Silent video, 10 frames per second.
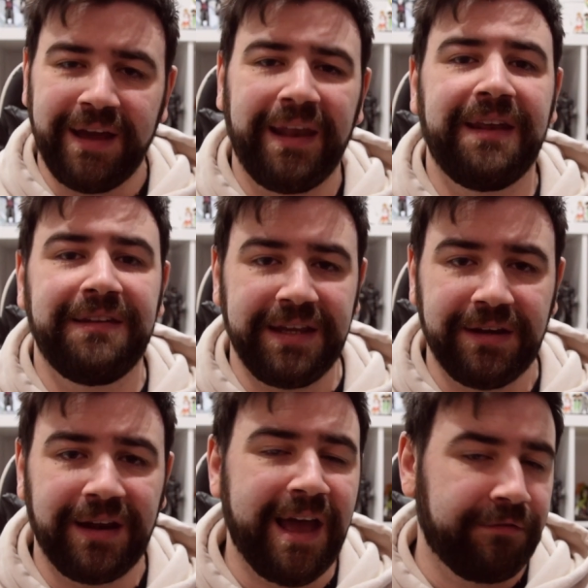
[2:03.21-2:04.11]
and then
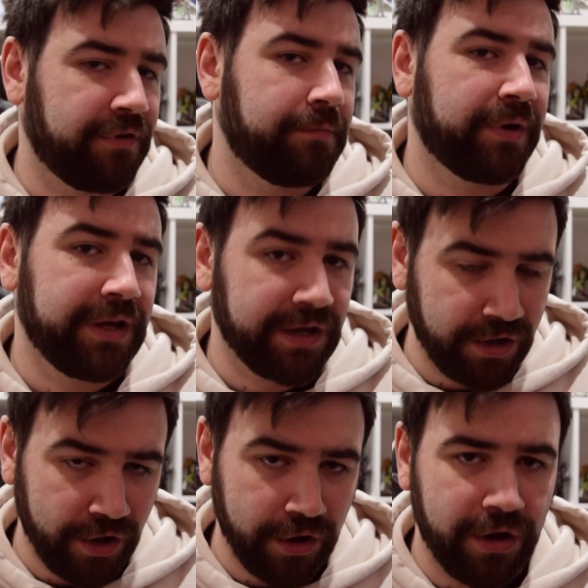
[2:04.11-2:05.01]
deal everybody a
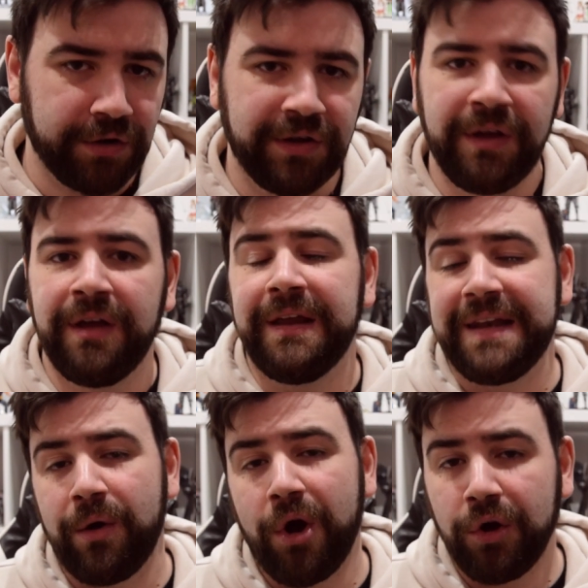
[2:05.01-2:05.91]
card.
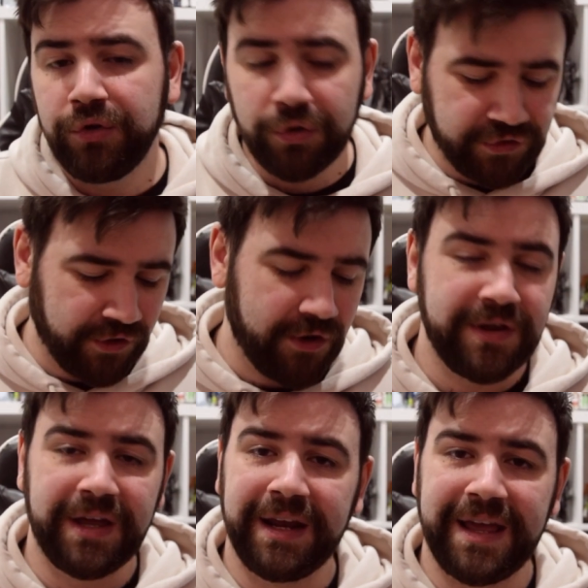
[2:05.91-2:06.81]
Now on your turn,
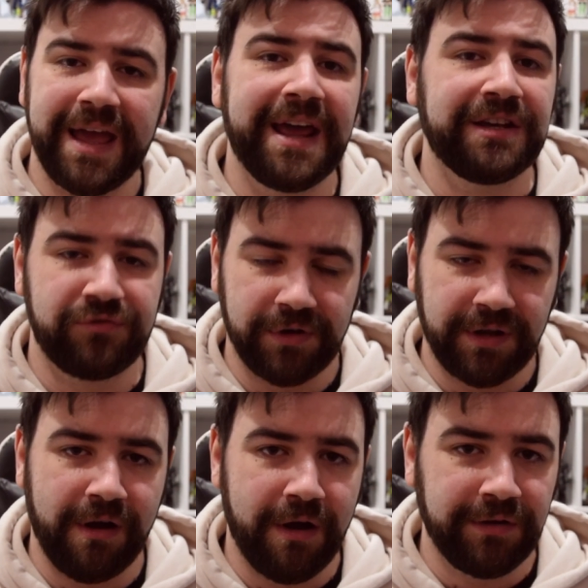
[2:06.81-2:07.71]
you're going to get an extra
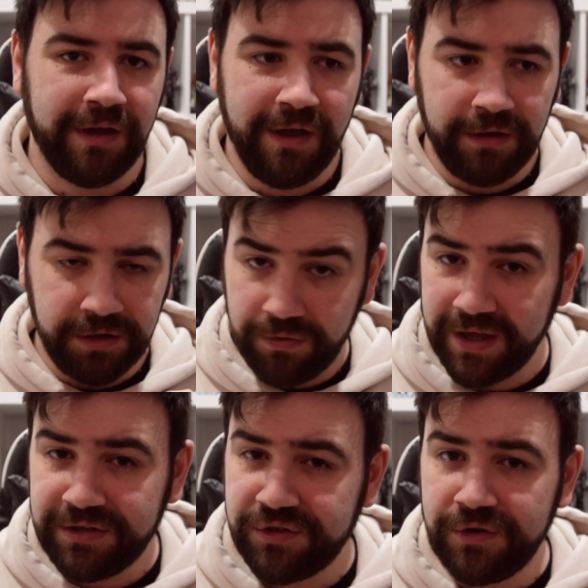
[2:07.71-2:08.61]
card. You
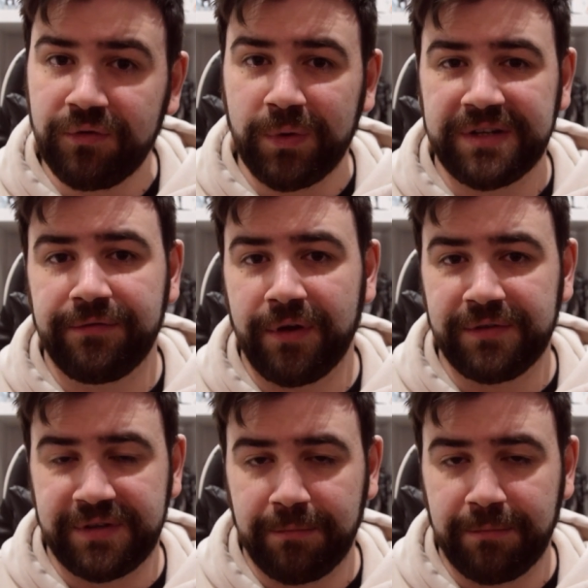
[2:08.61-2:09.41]
then choose which of those to